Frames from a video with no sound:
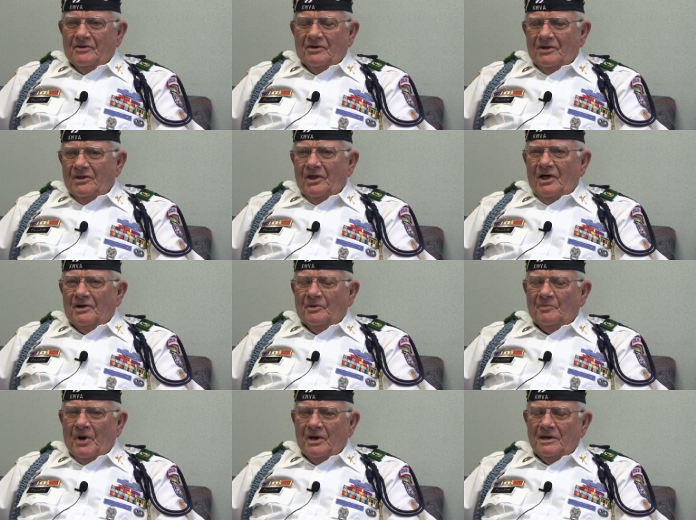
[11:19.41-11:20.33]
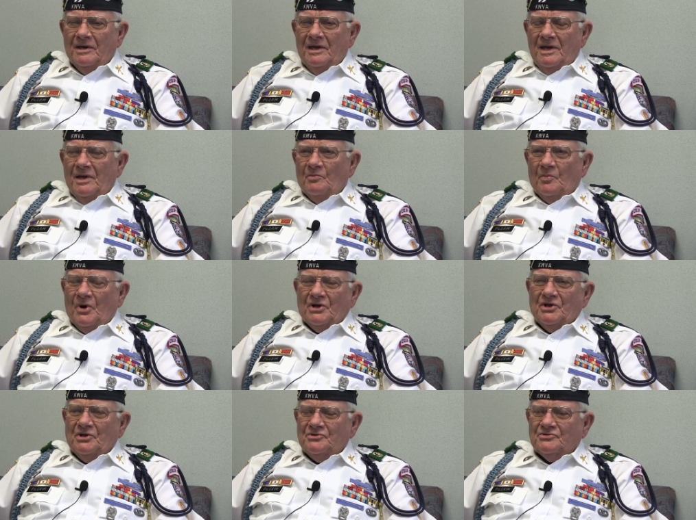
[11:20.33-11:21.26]
a lot of my
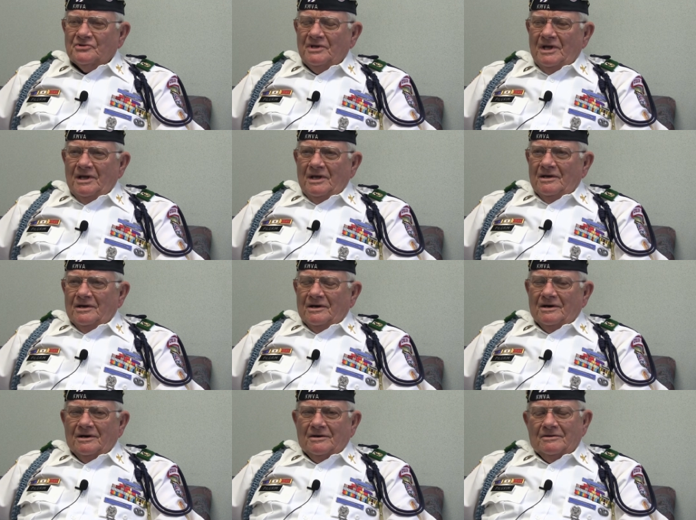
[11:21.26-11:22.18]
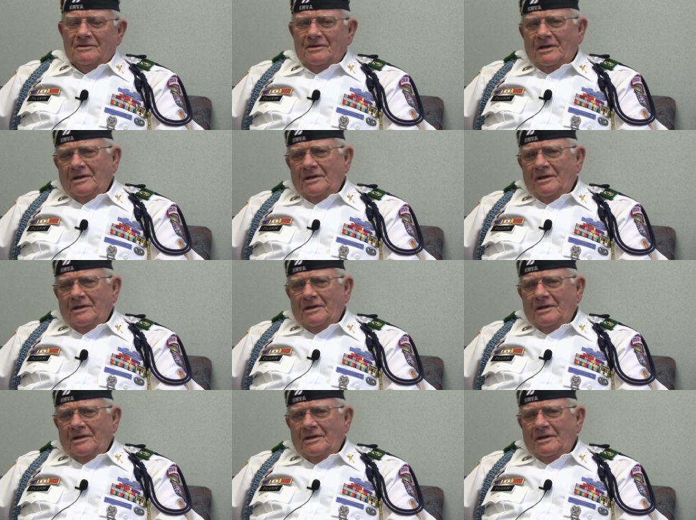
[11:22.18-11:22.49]
buddies uh,